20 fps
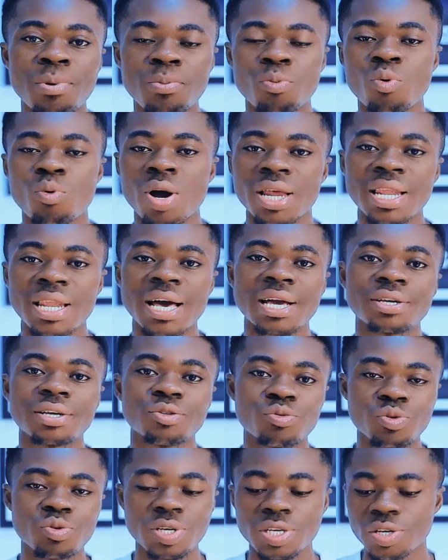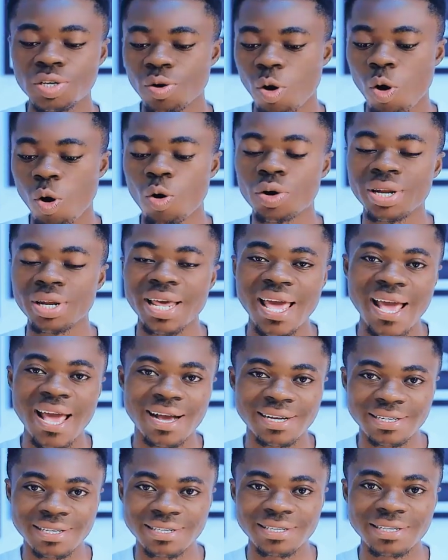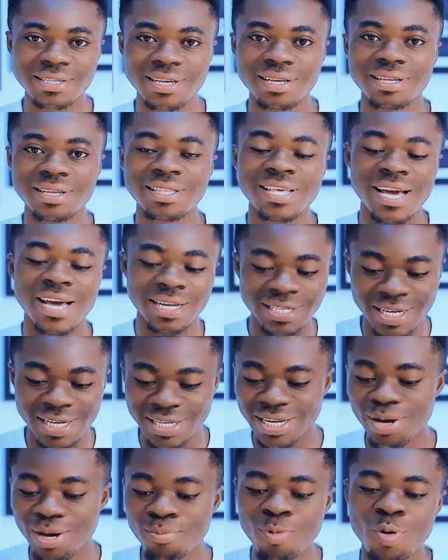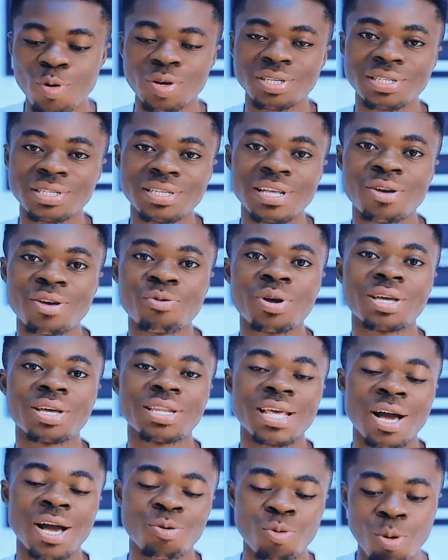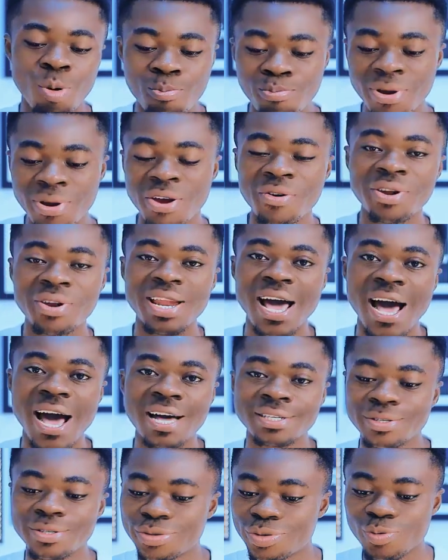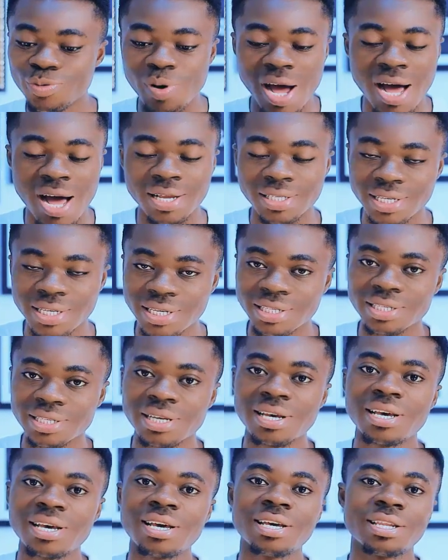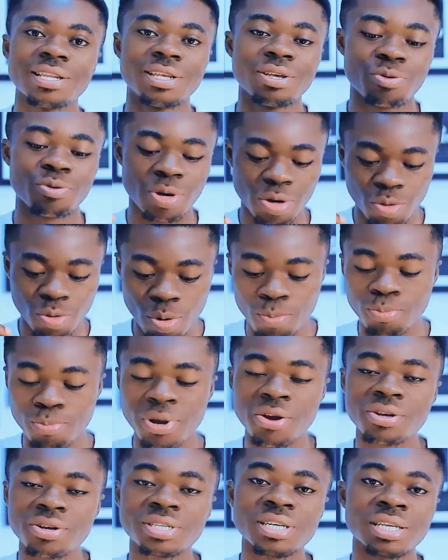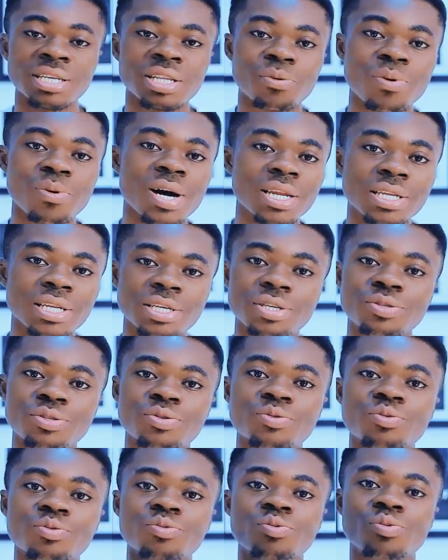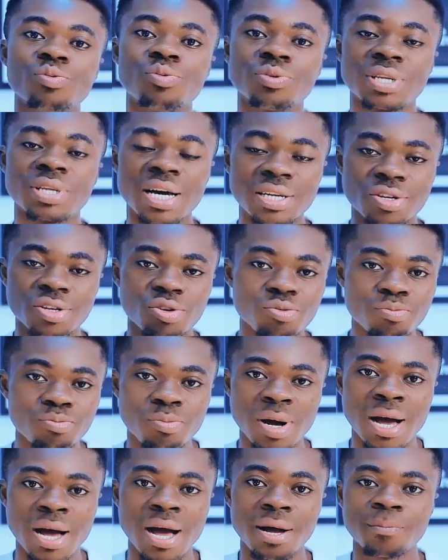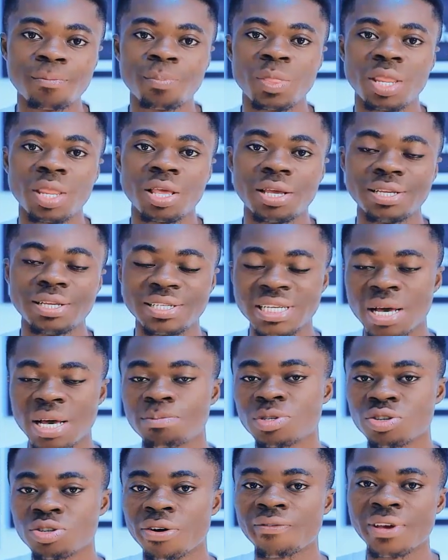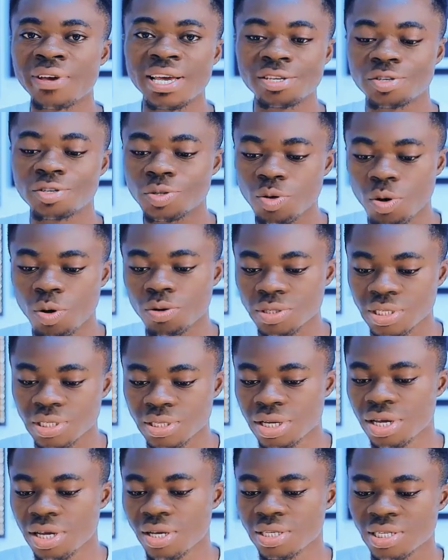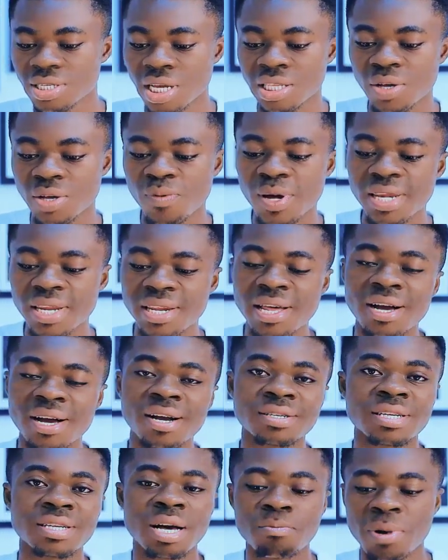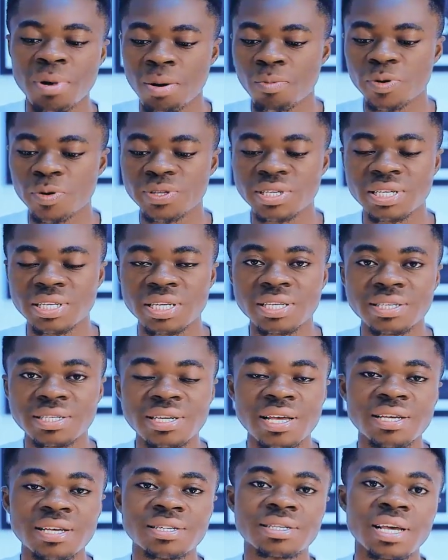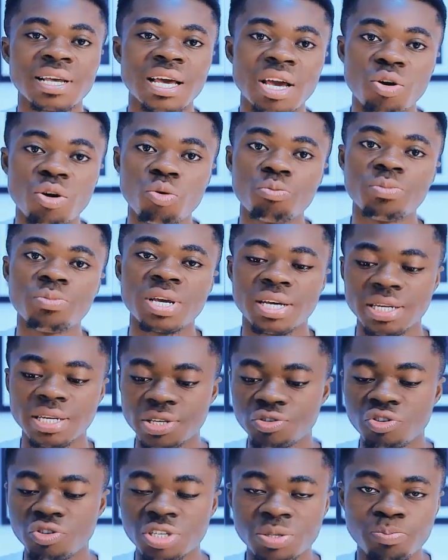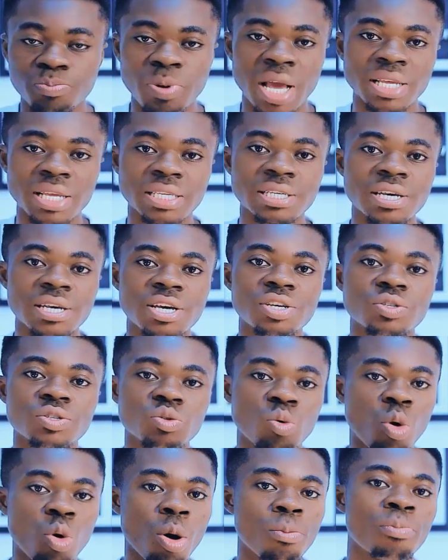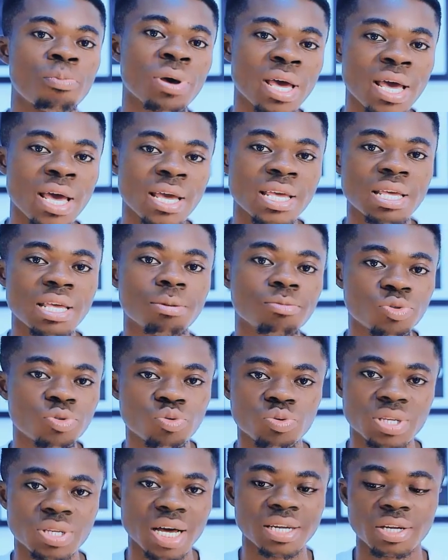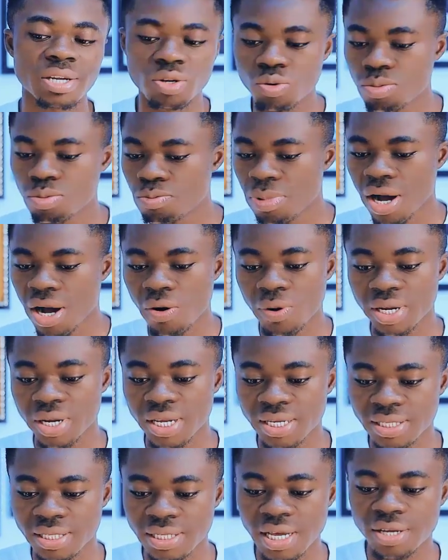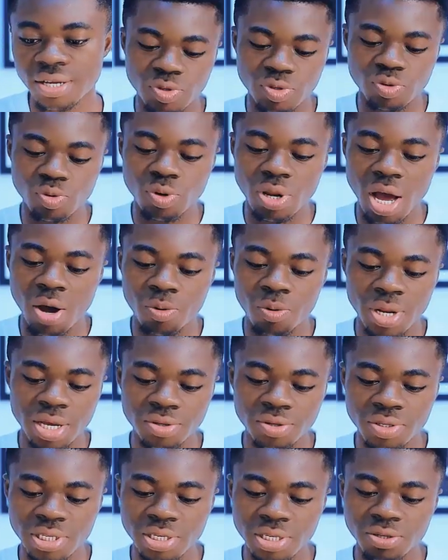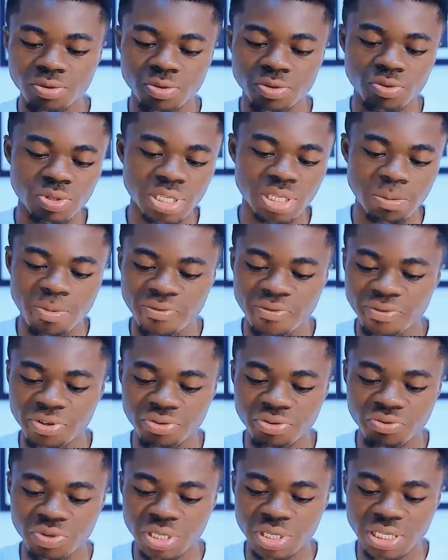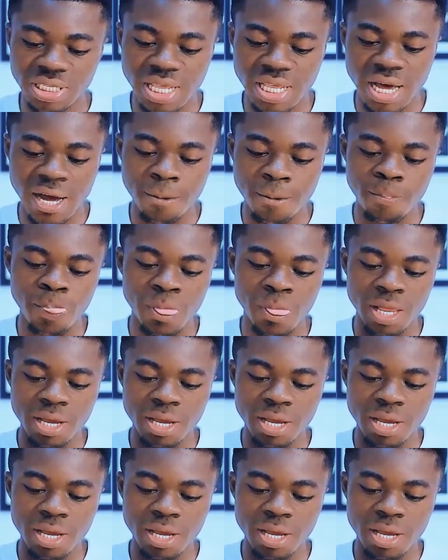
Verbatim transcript: people are like doing on X. The agenda boys, they are comparing artists to artists. They were comparing Shatta Wale to Daddy Lumba in terms of his songs. Shatta Wale Nankasa Babontini saying it will be a disrespect to compare him to Daddy Lumba while they see him. So I would like to take you through some of the tweets that